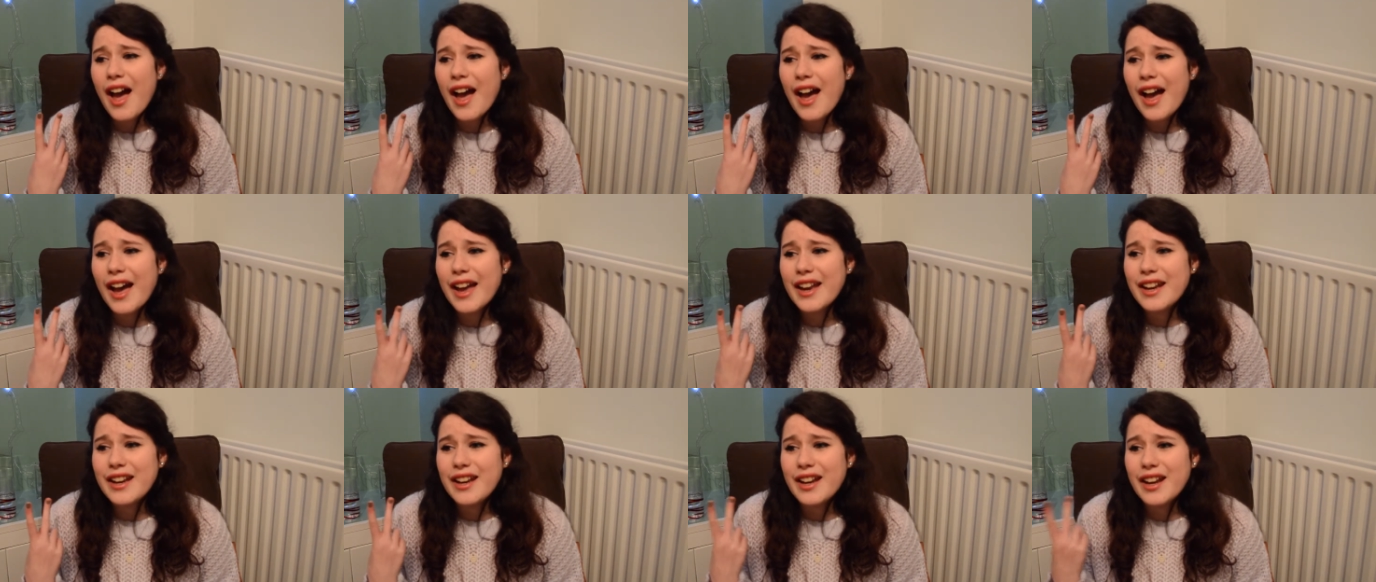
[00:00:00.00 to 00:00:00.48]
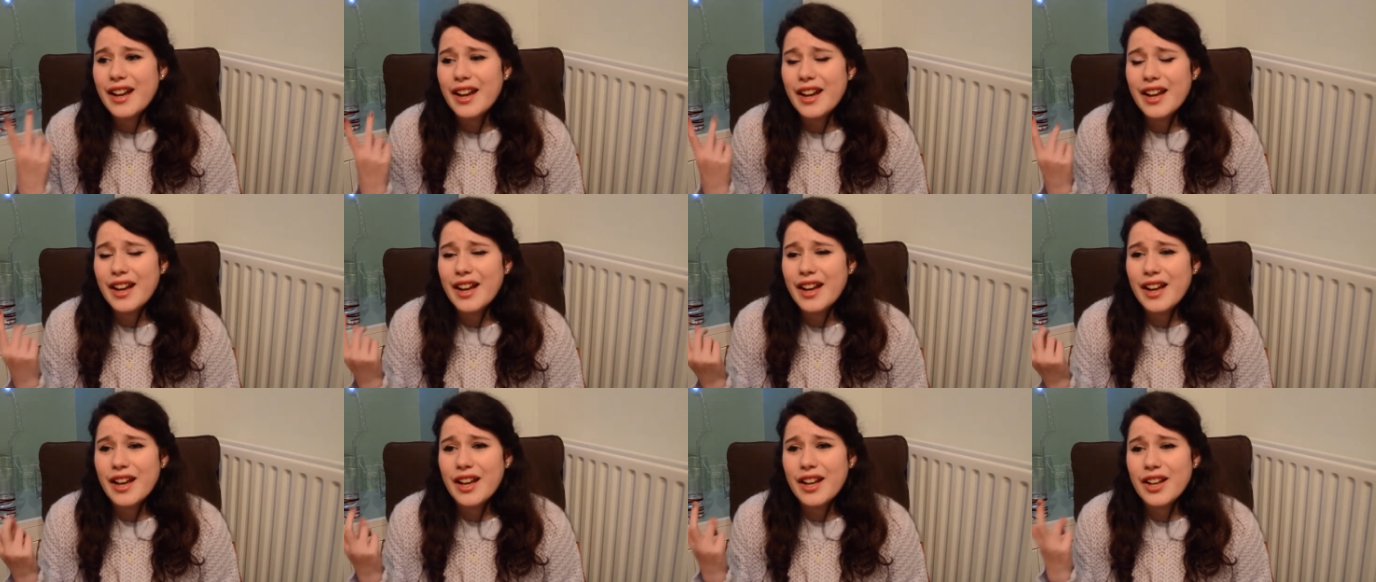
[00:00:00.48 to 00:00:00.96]
And
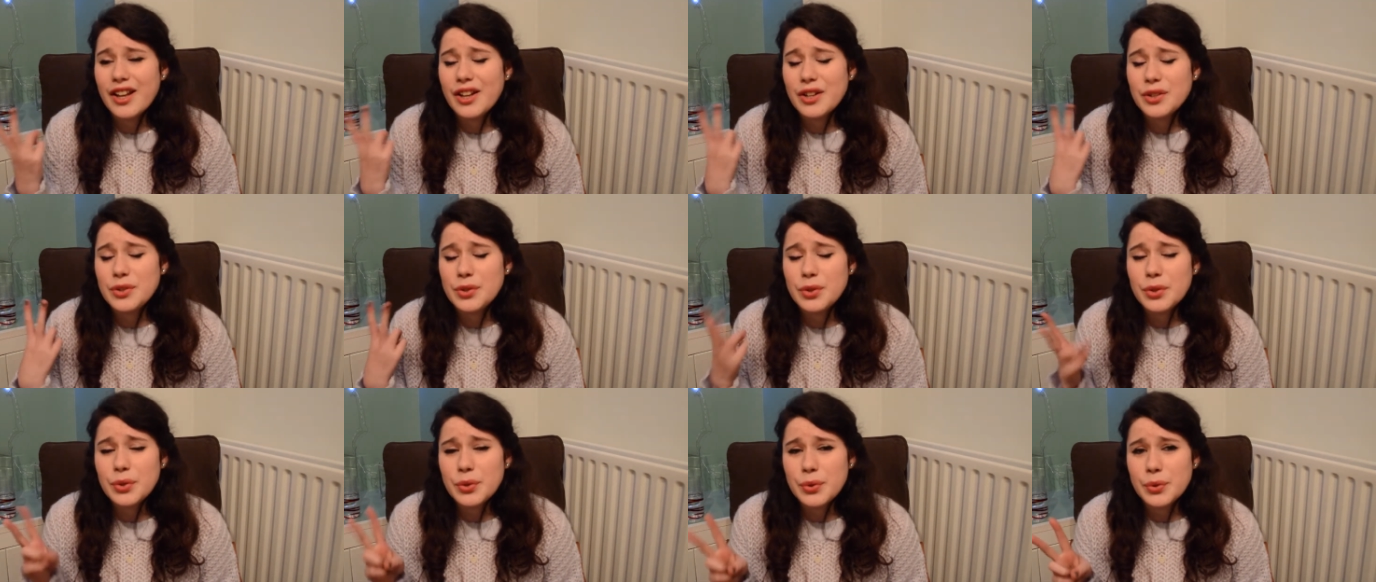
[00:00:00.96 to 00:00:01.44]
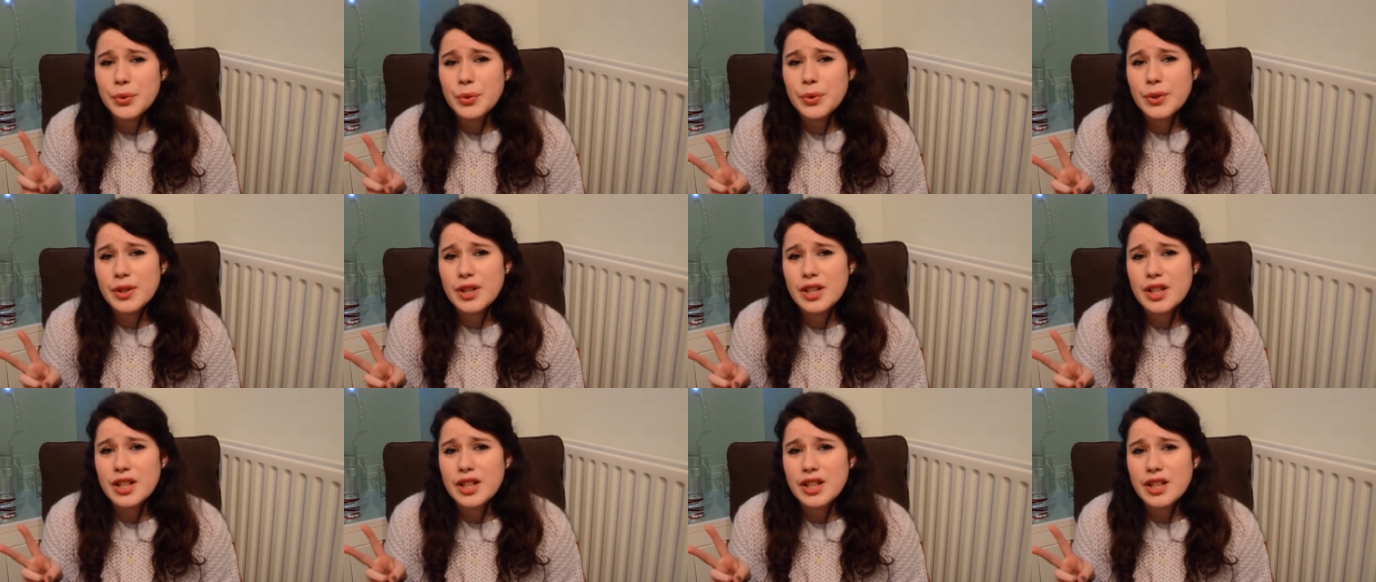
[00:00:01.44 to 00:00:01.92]

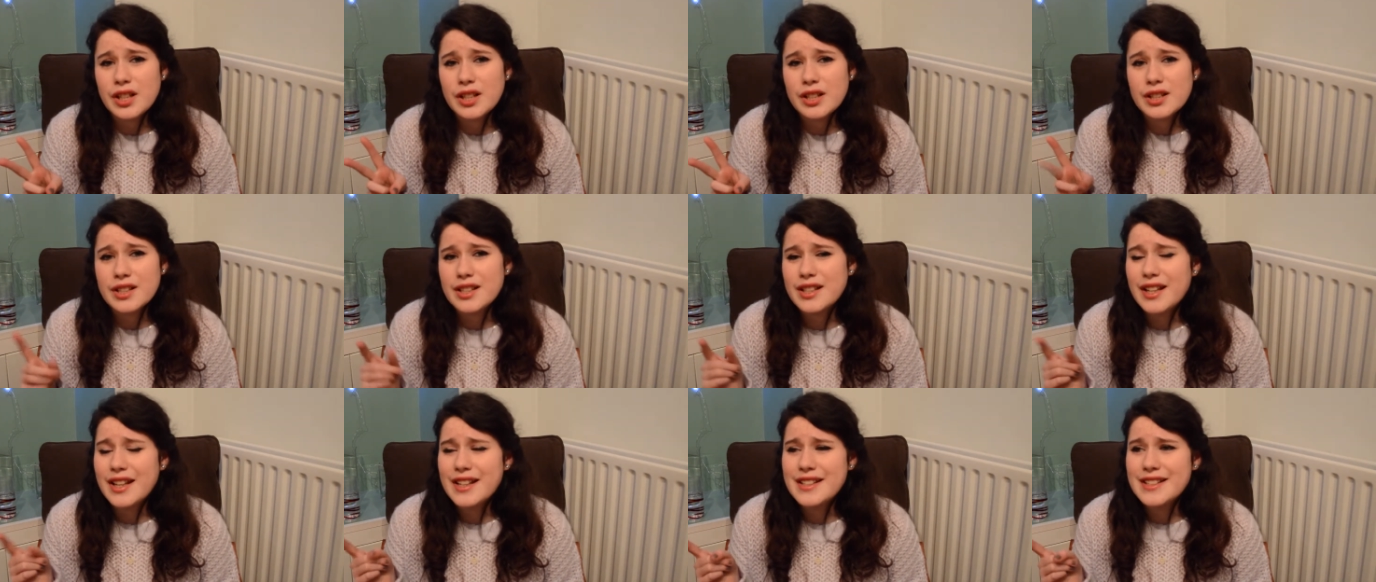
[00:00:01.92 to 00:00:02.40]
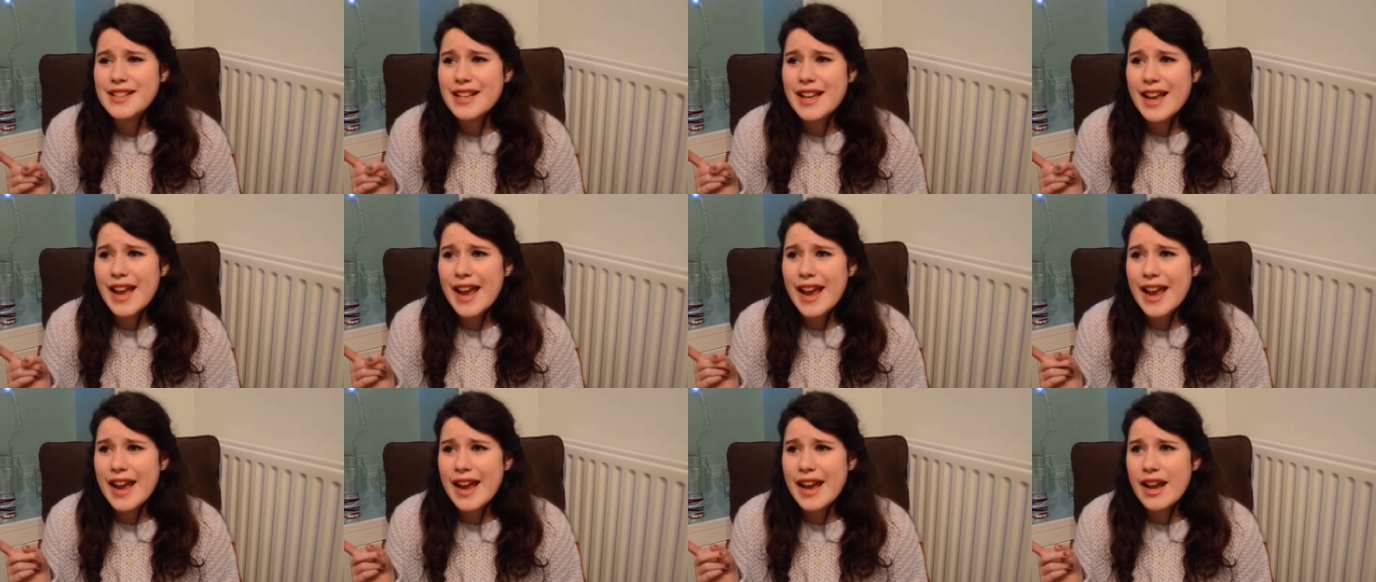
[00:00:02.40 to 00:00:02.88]
two, did I say
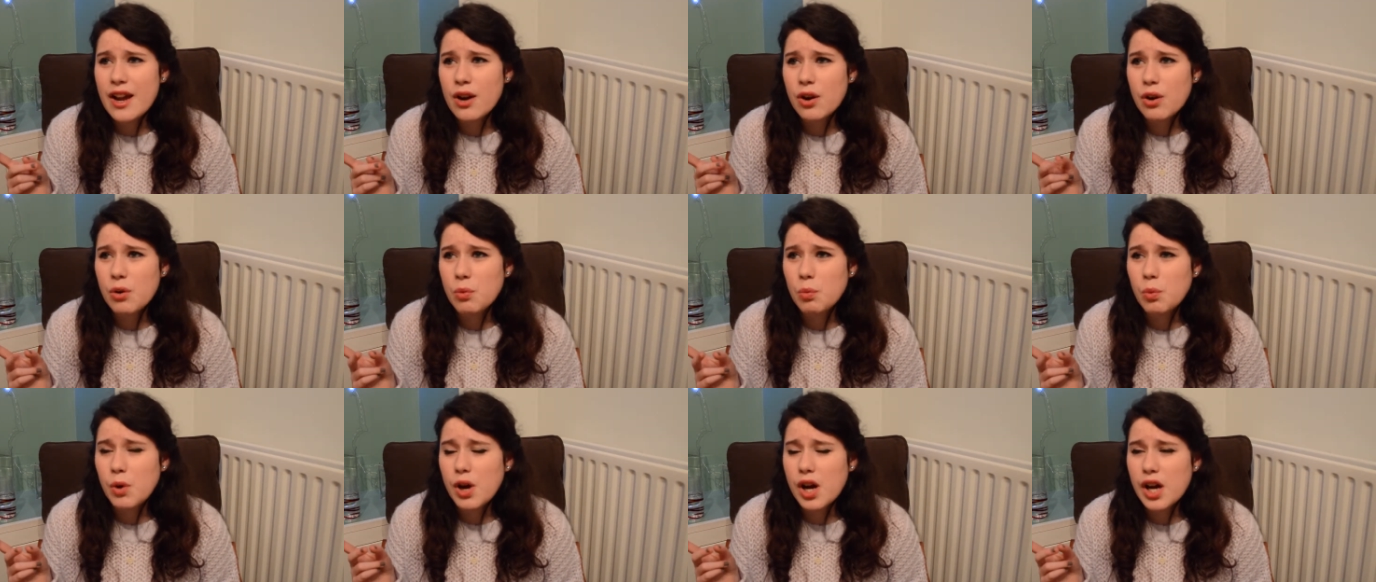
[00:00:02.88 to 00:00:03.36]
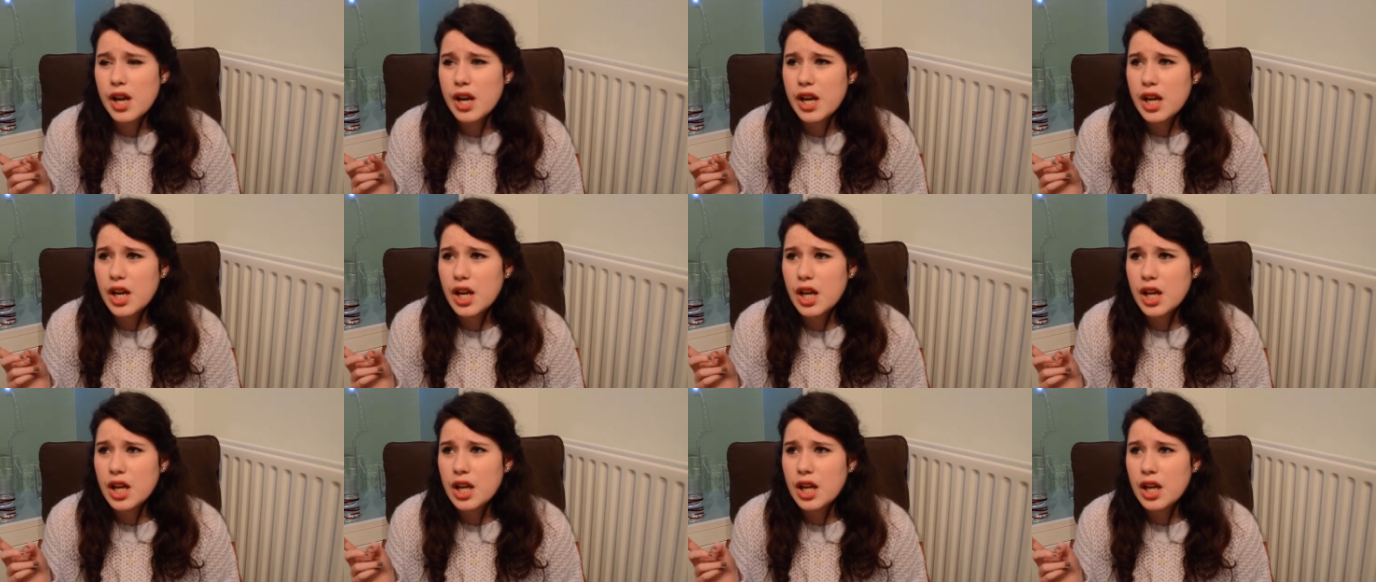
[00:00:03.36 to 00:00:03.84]
A or
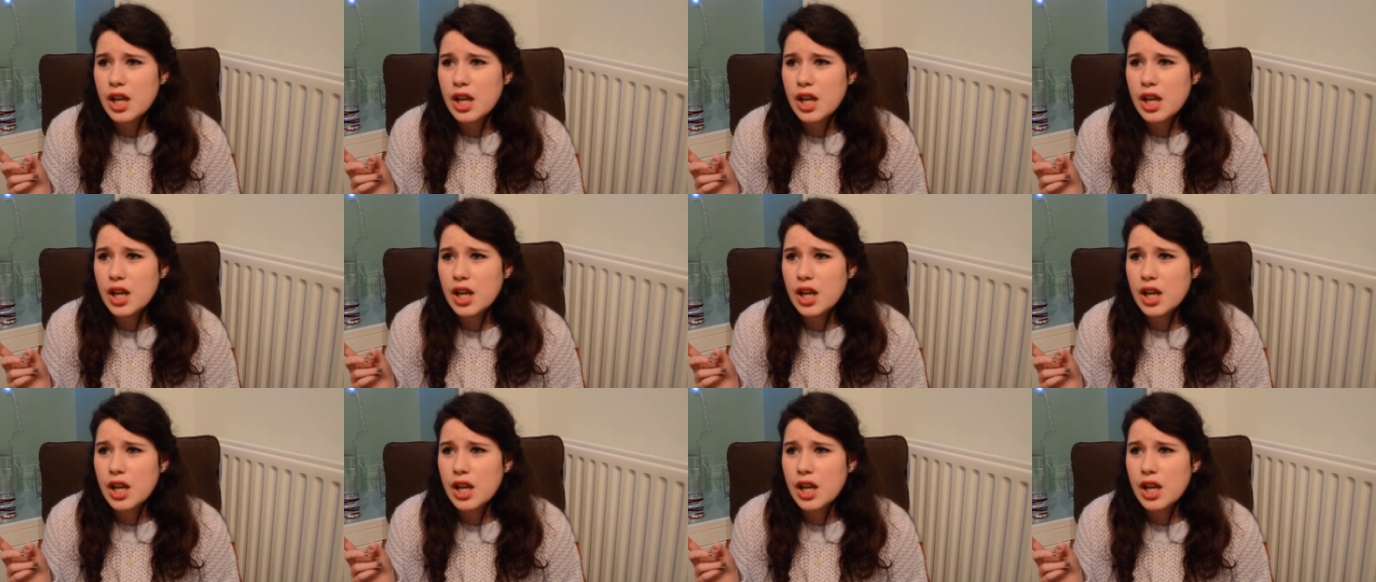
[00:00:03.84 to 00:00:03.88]
one?